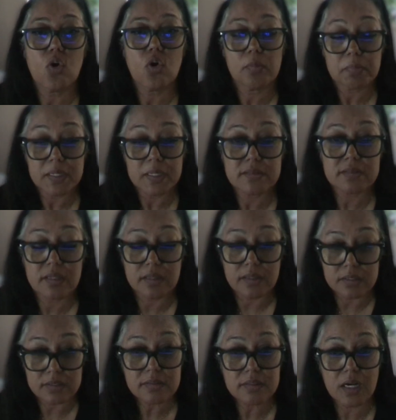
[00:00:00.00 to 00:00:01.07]
or meets
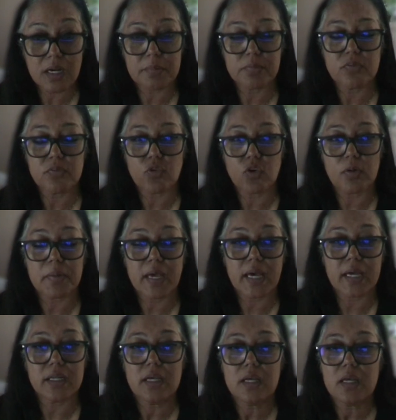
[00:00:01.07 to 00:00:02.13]
in this type of
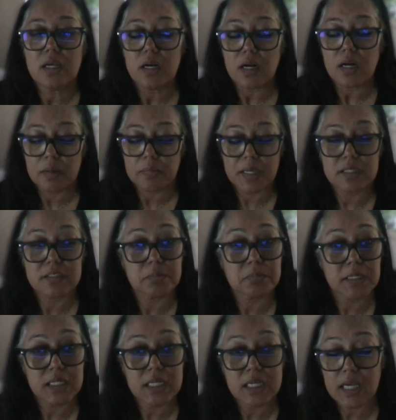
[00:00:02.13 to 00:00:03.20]
format,
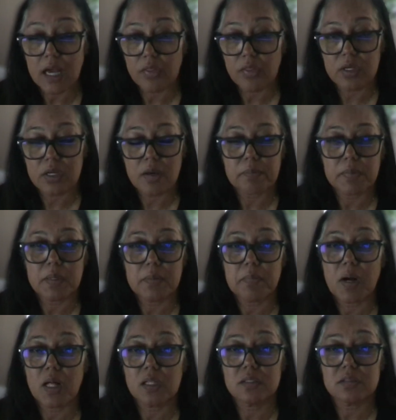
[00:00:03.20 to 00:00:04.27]
explaining how the company
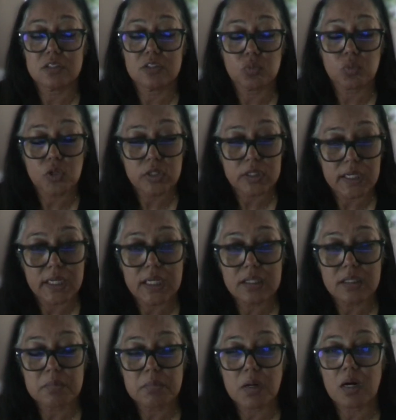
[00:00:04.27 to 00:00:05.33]
policies work,
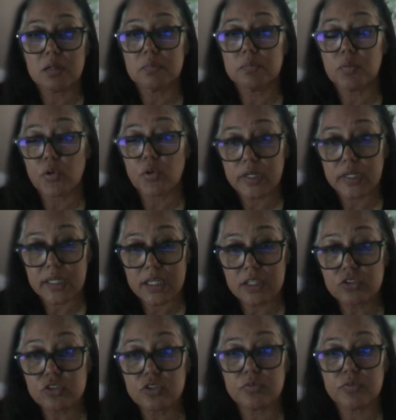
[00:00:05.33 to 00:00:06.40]
getting them onboarded,
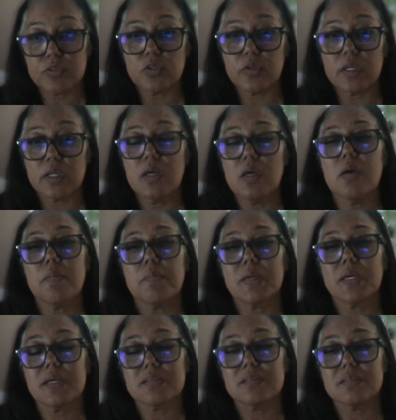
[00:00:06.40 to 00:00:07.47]
interviewing,
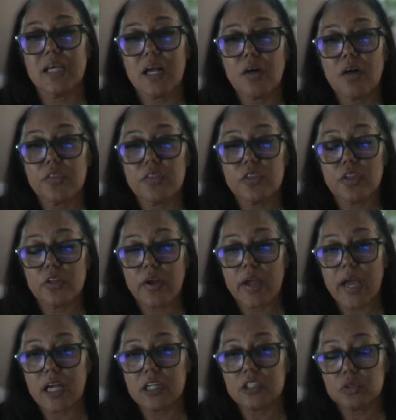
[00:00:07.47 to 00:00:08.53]
because now they're
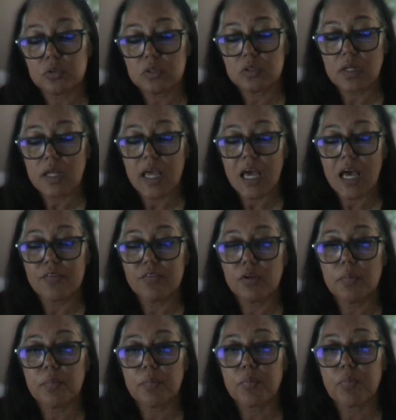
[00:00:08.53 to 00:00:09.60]
actual
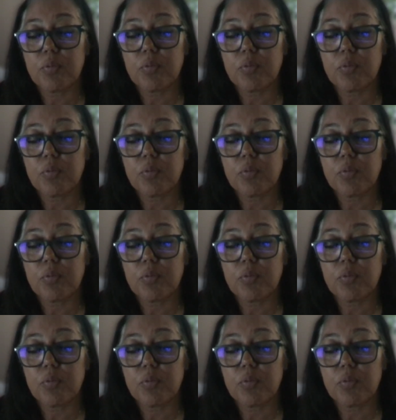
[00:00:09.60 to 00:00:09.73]
having